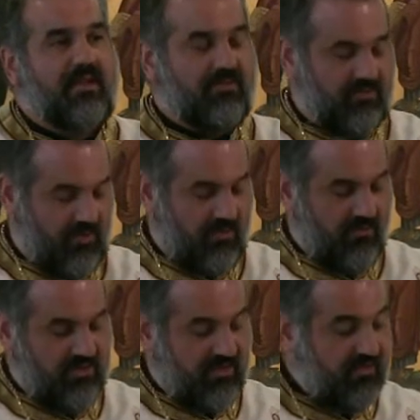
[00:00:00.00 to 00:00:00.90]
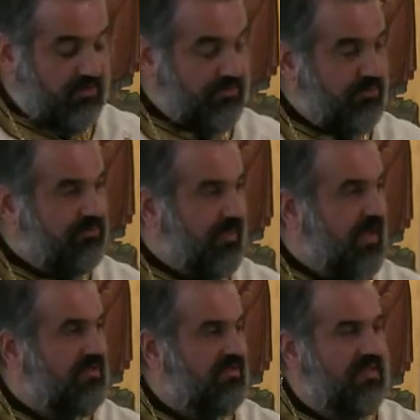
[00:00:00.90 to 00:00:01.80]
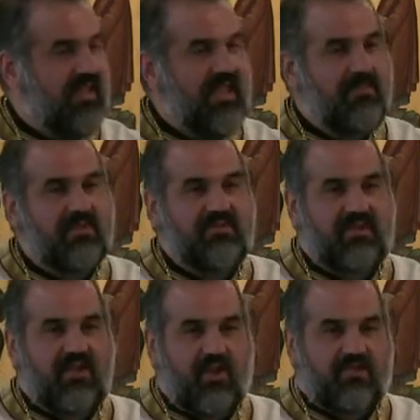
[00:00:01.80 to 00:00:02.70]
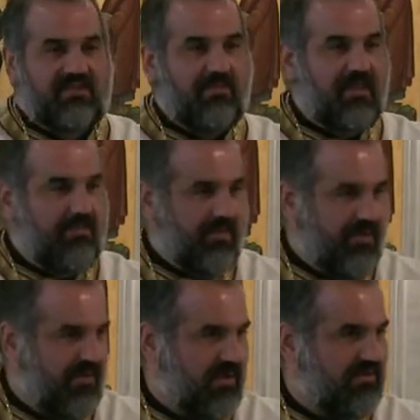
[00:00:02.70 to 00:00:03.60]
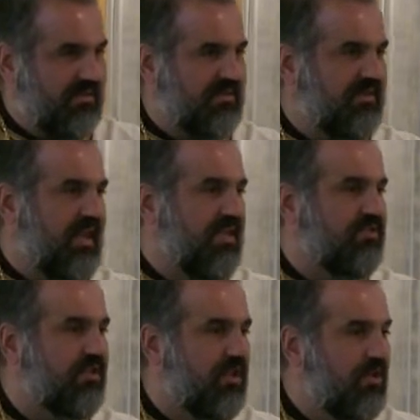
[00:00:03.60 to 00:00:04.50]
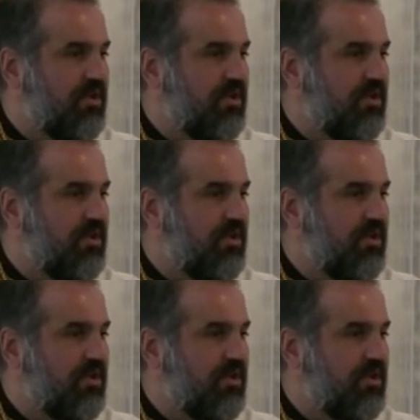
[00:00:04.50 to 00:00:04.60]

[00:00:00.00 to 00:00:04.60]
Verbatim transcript: And so Jesus' response to them is he calls them hypocrites. He says,